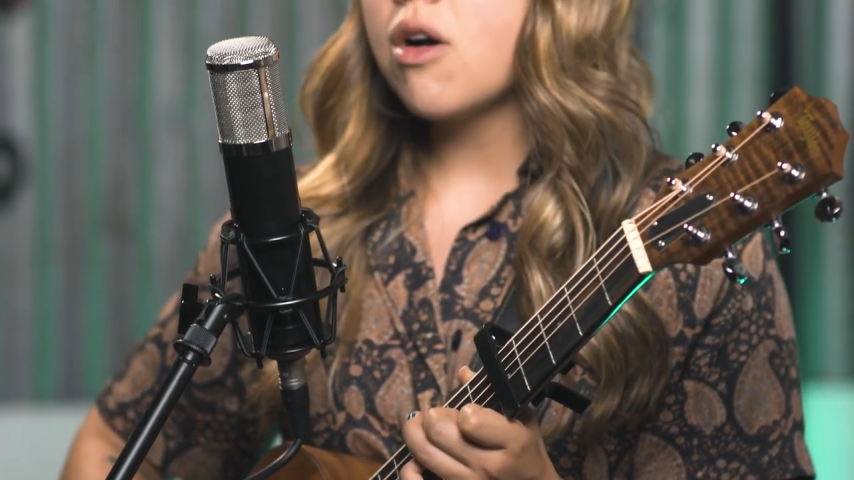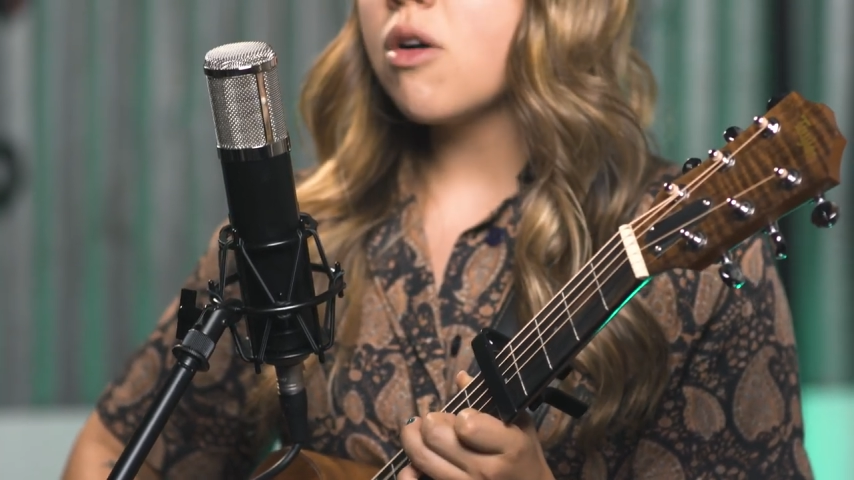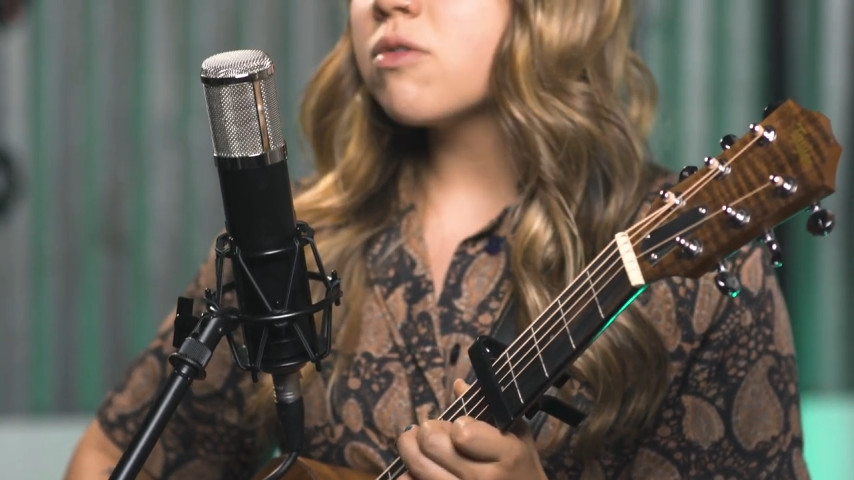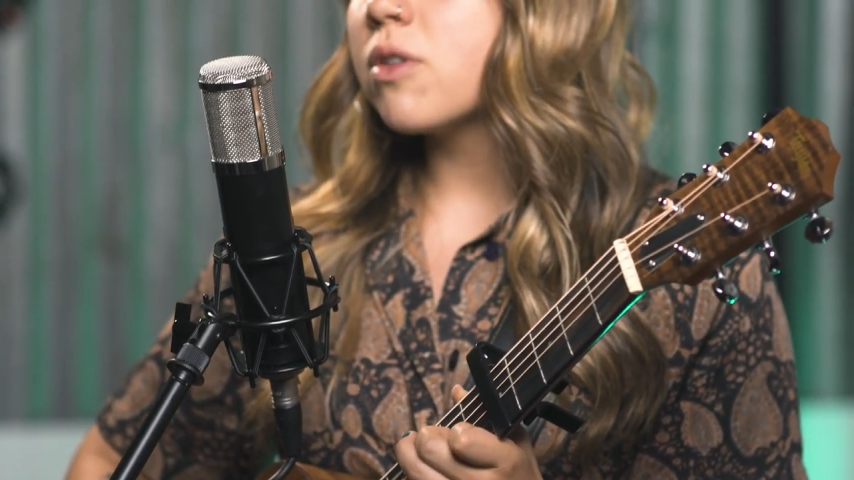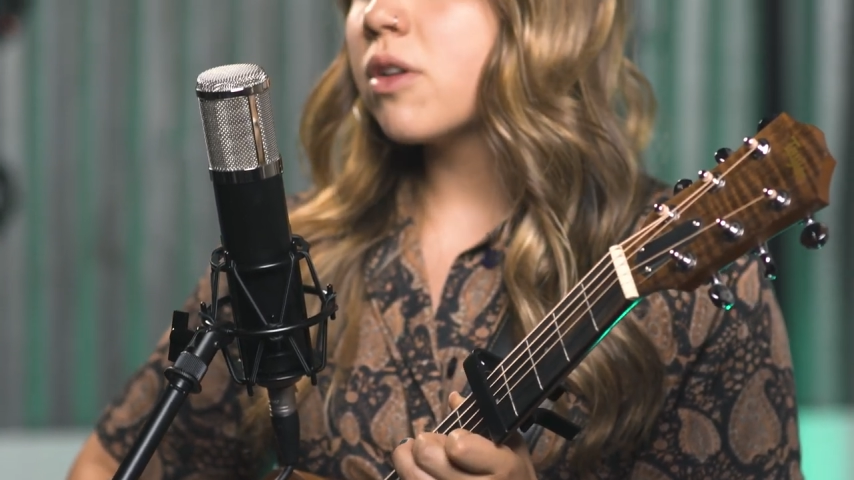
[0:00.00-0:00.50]

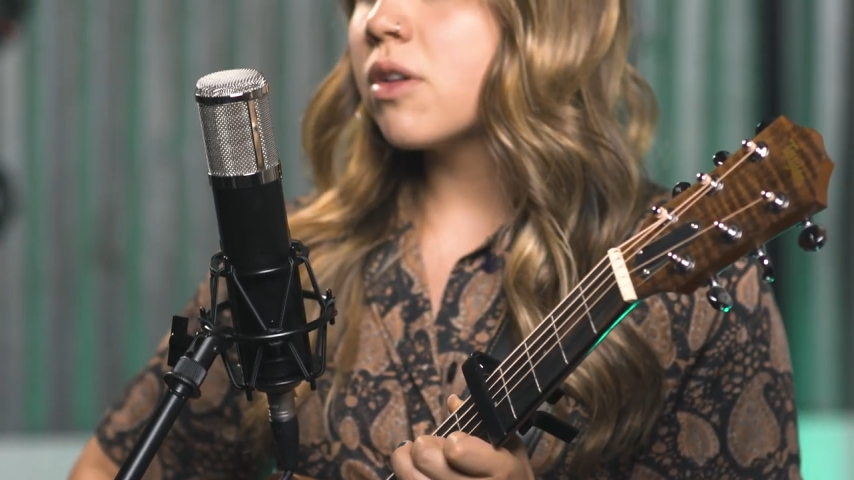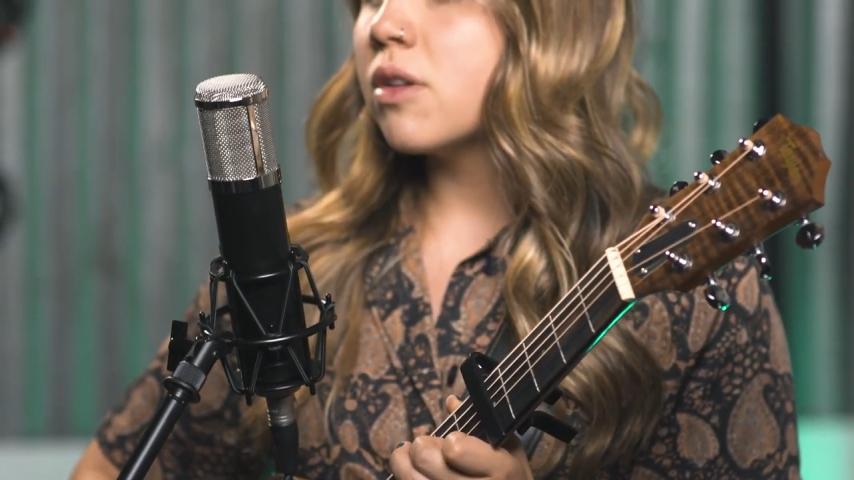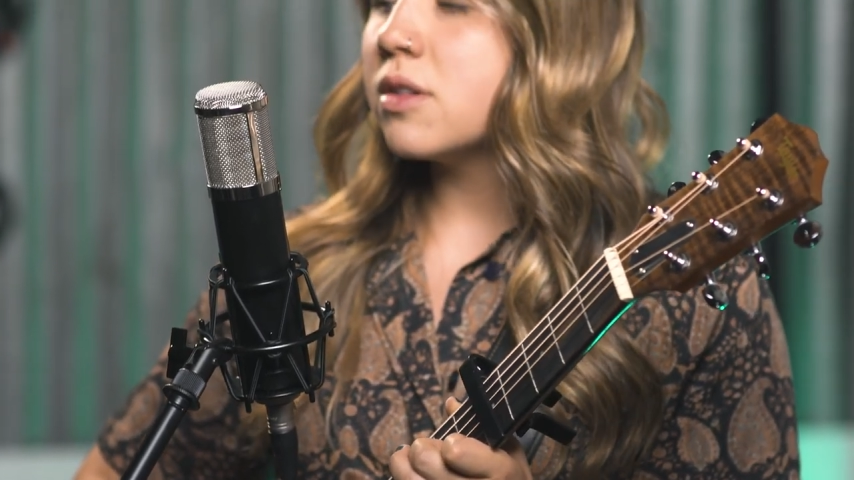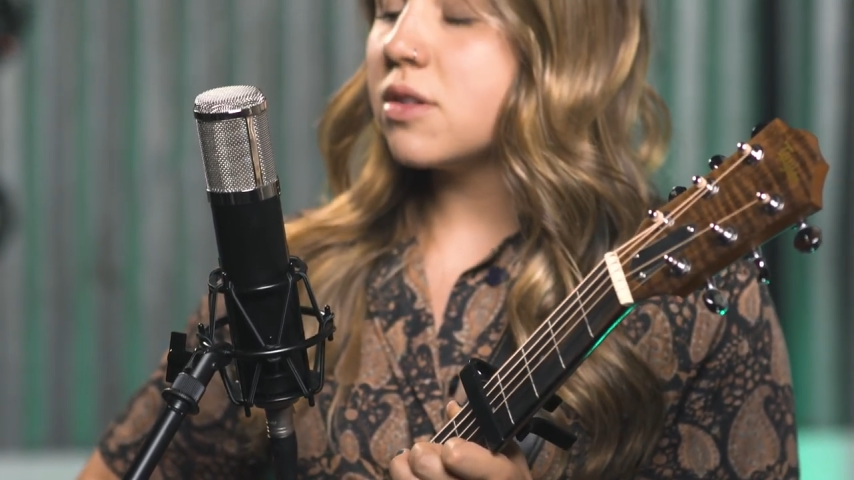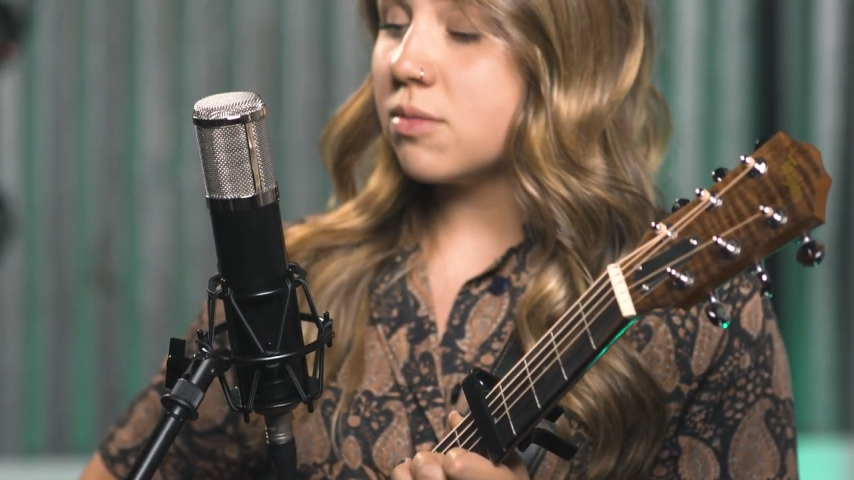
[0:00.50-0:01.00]
over
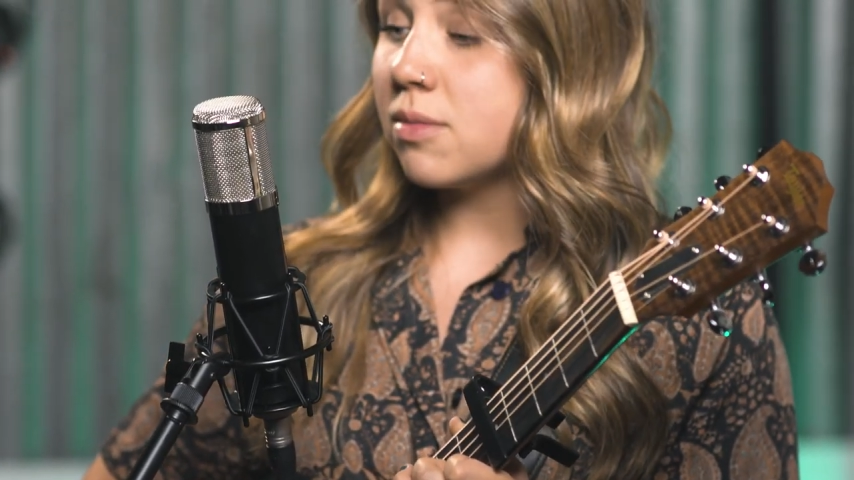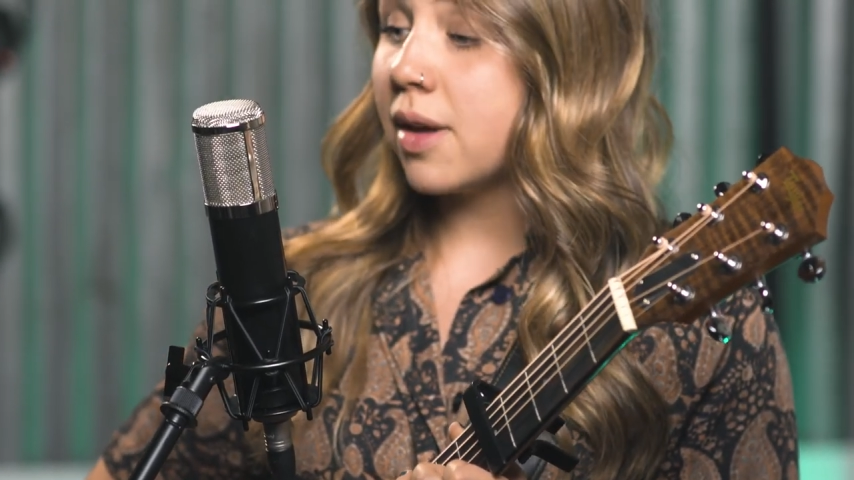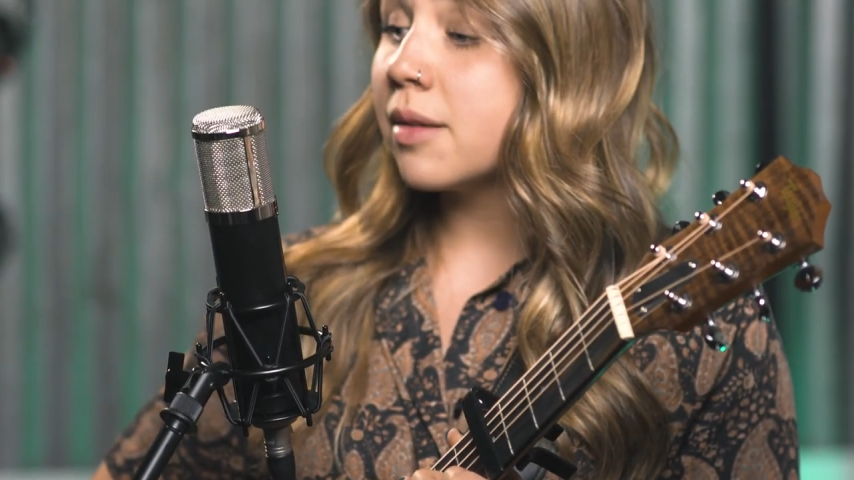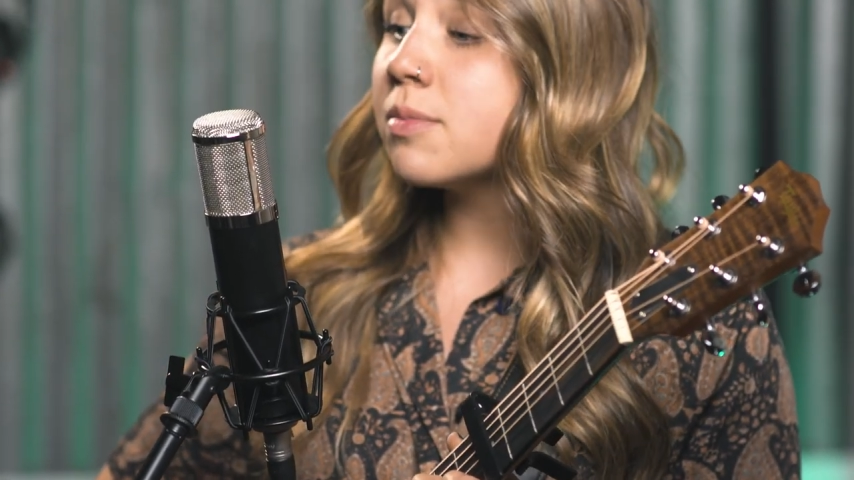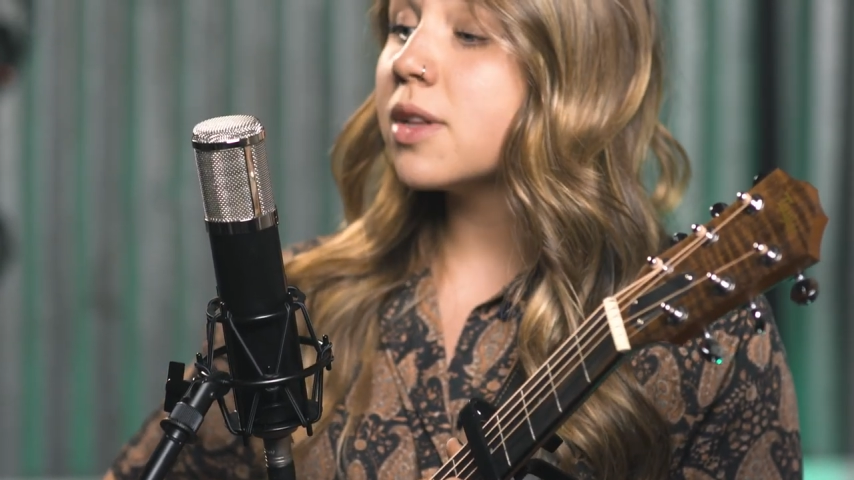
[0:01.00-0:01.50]
to
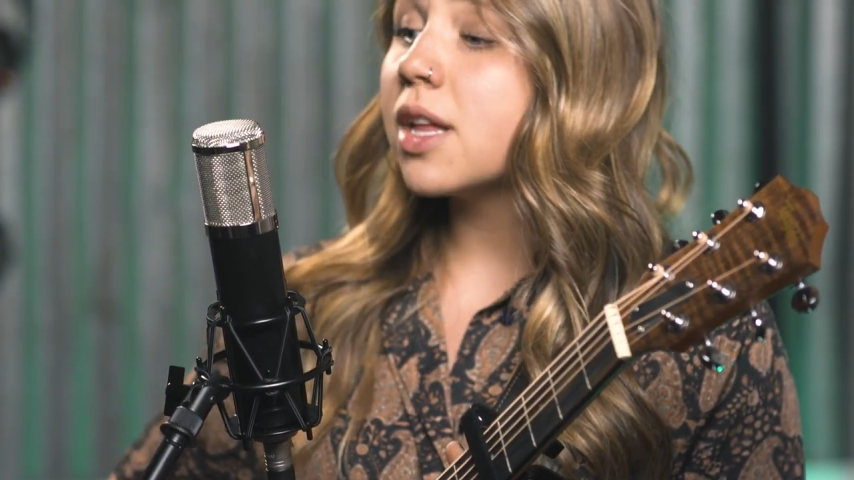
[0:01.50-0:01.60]
my